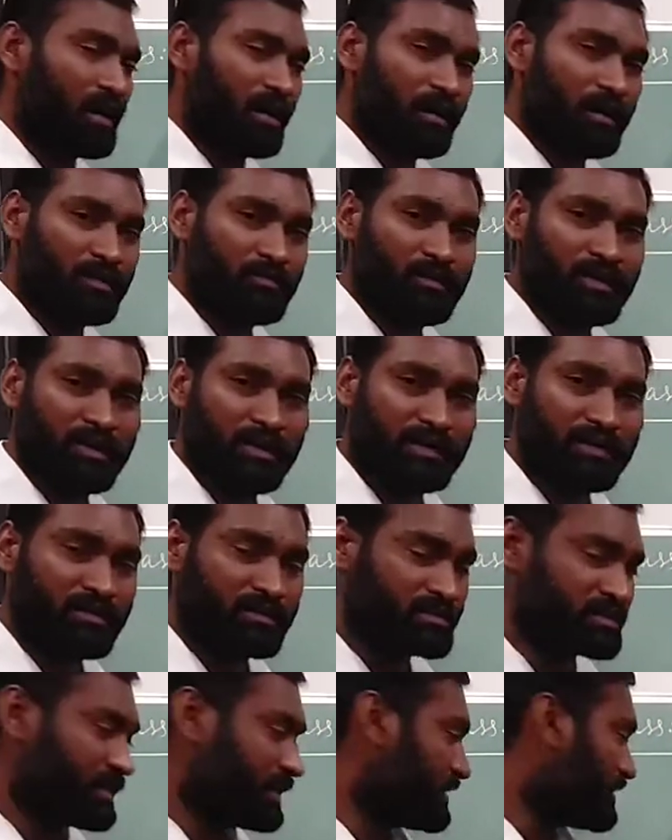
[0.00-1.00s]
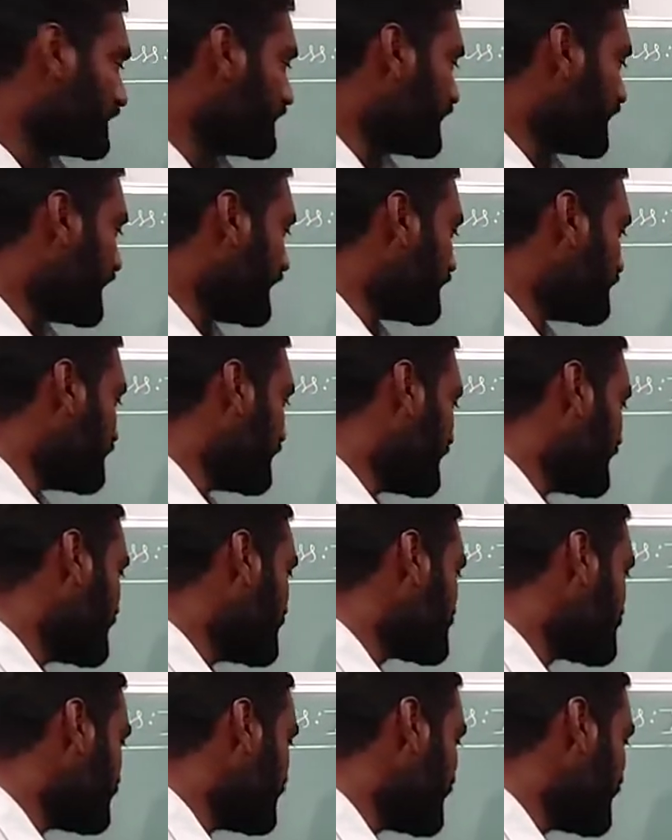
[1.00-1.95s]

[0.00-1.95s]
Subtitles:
Aluminum hydroxide and magnesium